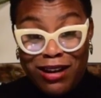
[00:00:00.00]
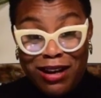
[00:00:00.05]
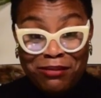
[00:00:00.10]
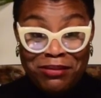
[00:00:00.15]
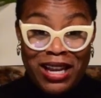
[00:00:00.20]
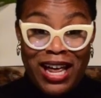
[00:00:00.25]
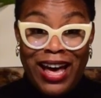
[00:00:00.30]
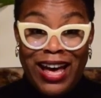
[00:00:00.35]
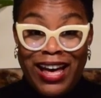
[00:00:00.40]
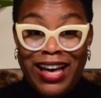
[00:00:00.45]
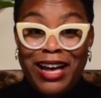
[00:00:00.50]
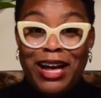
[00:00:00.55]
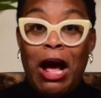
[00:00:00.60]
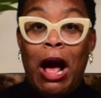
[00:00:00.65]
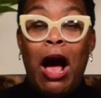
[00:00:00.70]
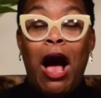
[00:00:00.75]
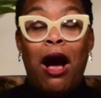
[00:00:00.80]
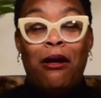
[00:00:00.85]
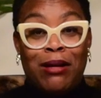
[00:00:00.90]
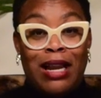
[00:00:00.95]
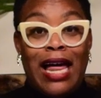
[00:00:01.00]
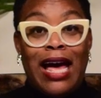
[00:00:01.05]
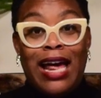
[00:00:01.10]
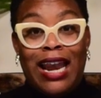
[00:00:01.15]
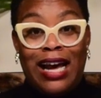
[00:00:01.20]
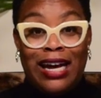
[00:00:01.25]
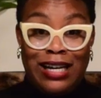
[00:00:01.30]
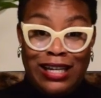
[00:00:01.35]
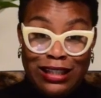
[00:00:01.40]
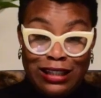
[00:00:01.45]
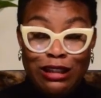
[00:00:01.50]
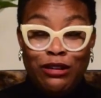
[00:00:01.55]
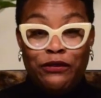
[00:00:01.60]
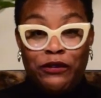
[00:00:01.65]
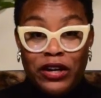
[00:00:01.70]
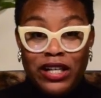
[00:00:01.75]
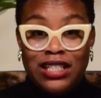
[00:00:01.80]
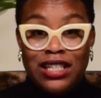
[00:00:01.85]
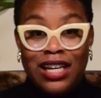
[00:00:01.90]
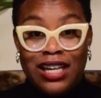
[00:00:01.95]
Well, I'm glad I could get these
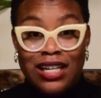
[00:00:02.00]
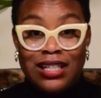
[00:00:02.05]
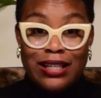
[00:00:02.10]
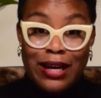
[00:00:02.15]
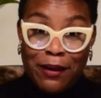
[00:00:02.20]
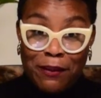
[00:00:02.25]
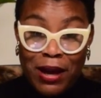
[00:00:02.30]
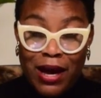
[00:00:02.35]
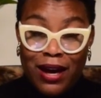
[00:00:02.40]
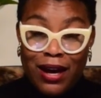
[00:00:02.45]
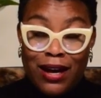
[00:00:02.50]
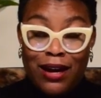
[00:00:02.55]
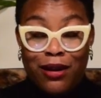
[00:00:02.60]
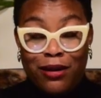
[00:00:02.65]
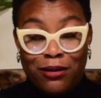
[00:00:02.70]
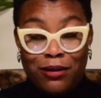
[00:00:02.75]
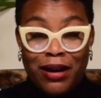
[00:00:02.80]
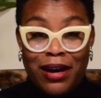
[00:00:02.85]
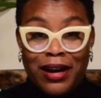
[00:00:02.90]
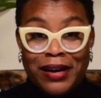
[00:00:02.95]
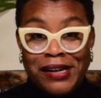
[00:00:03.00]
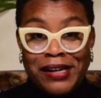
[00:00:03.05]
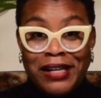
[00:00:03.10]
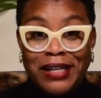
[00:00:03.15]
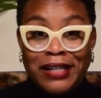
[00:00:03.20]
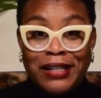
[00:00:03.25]
free tickets. Amen. Okay.